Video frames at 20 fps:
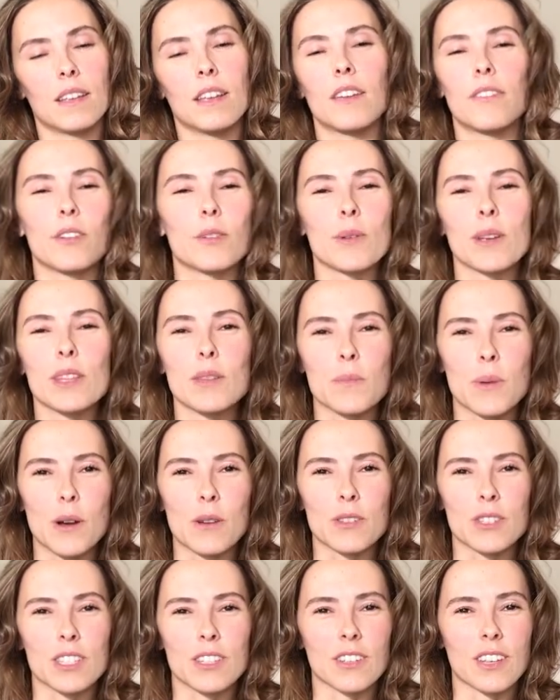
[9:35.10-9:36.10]
if you read the
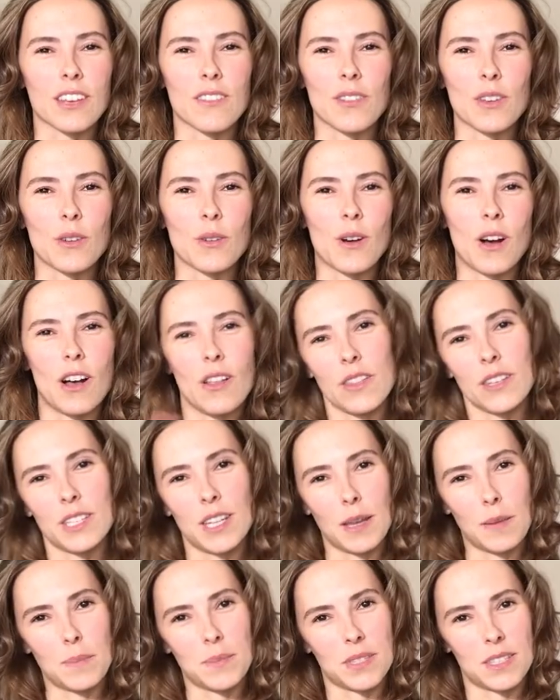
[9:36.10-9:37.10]
post, it'll give you all the
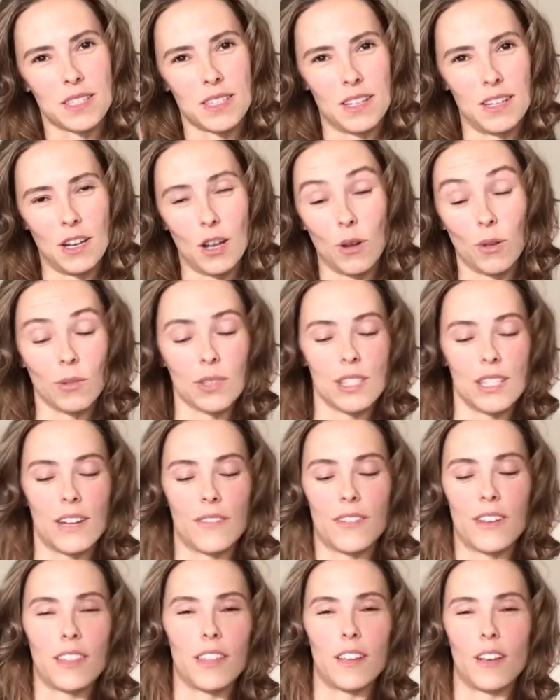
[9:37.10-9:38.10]
tips and notes and
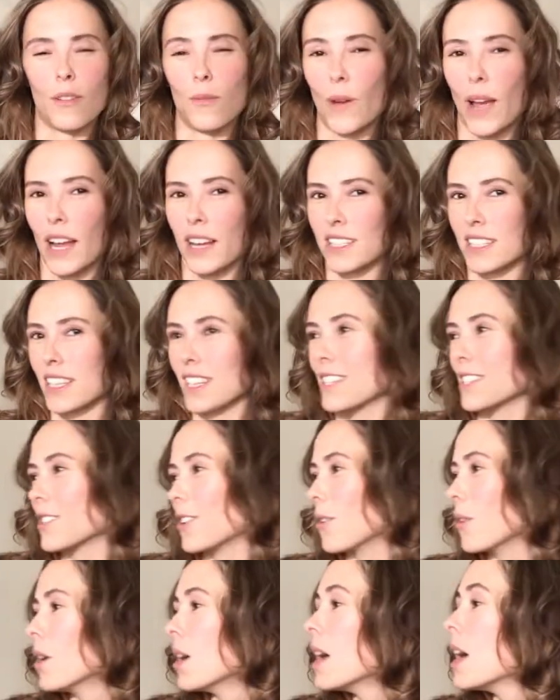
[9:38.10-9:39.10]
everything on waxing.
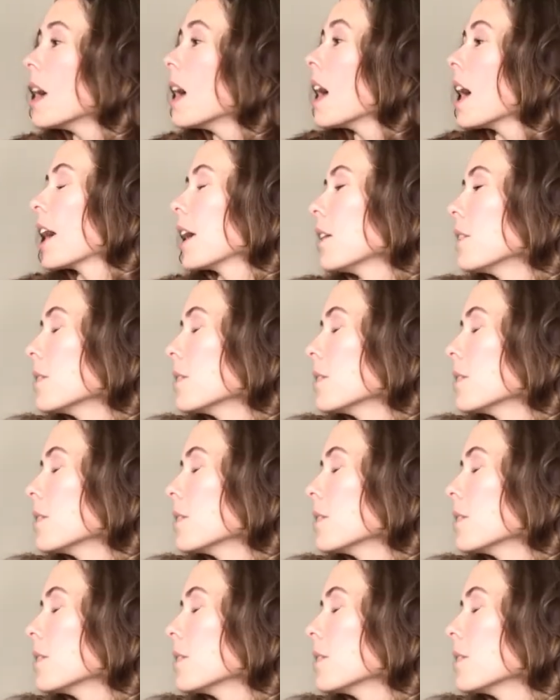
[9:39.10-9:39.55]
So I